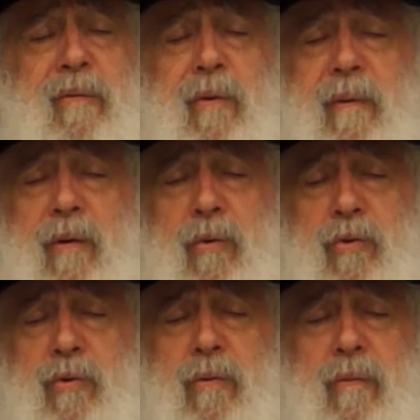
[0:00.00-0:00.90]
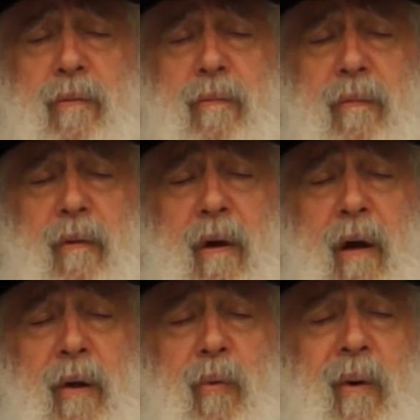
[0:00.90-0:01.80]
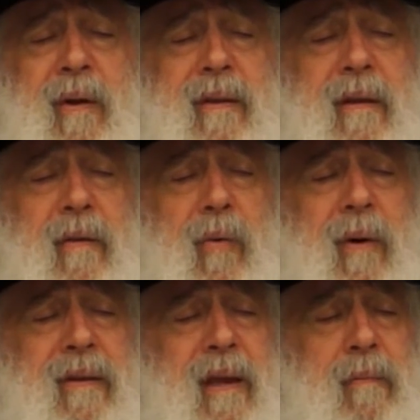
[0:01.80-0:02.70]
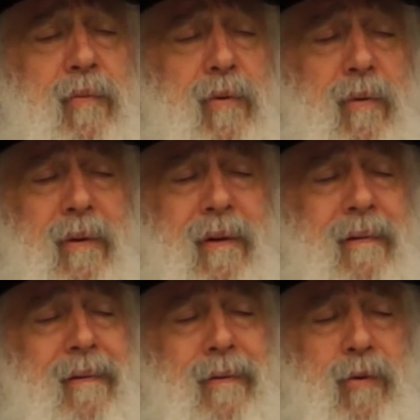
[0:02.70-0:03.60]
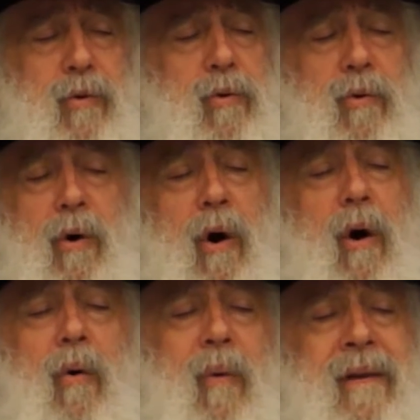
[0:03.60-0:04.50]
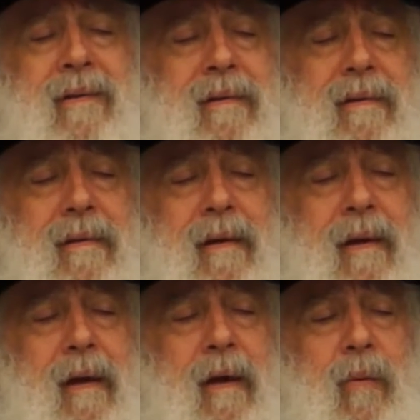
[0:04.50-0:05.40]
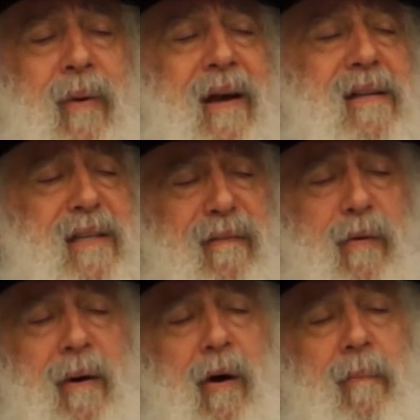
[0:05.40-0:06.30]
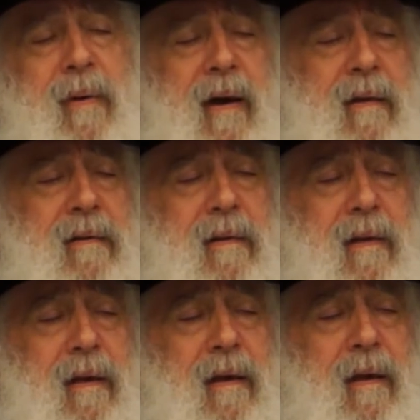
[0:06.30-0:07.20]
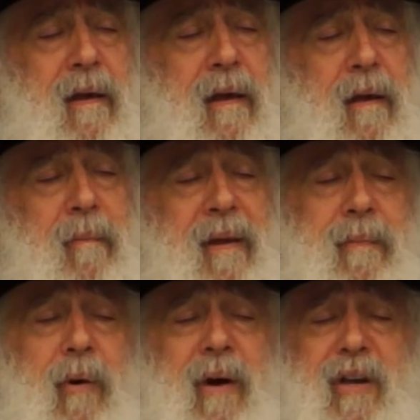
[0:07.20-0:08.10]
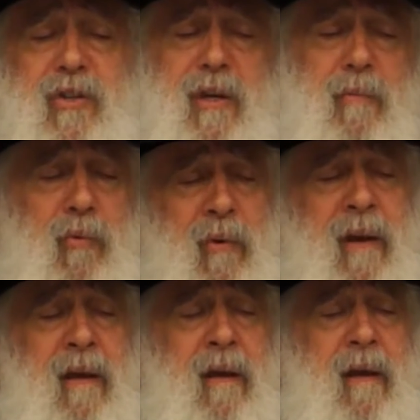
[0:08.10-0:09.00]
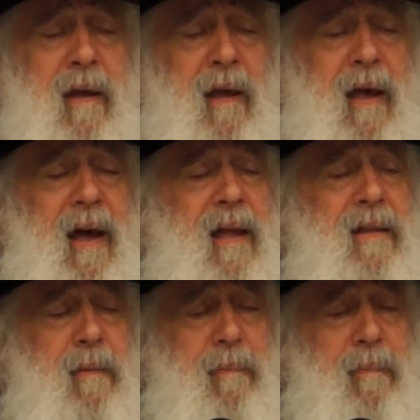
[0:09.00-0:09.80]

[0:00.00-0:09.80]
to be good Jews, and we want them to do all what we receive from our parents. But Baruch Hashem, we had the